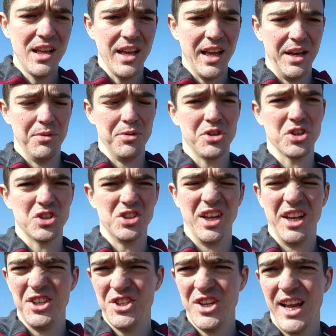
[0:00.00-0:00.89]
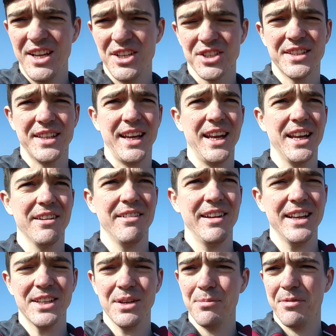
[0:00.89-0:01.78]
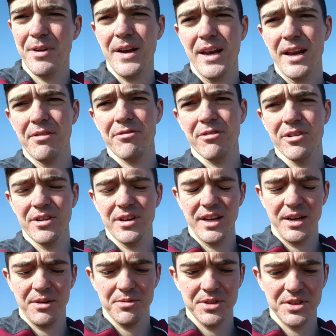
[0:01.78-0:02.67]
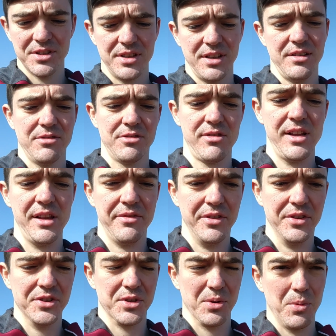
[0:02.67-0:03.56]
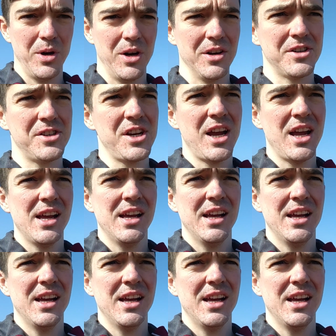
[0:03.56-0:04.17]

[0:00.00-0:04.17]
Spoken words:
it was just a change of scenery, something different, and it was really fun to watch.